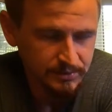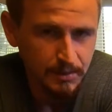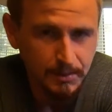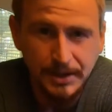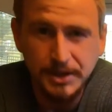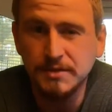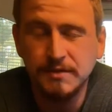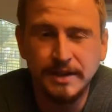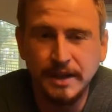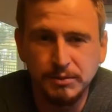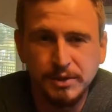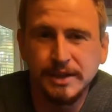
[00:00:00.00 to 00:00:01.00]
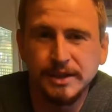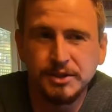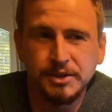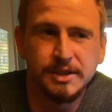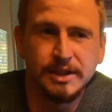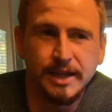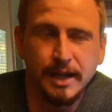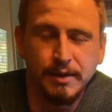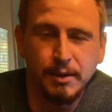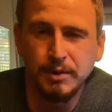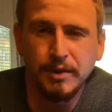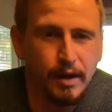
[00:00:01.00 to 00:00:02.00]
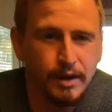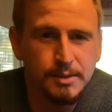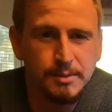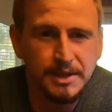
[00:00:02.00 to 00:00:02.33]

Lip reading: But I just find that really interesting that they were thought to be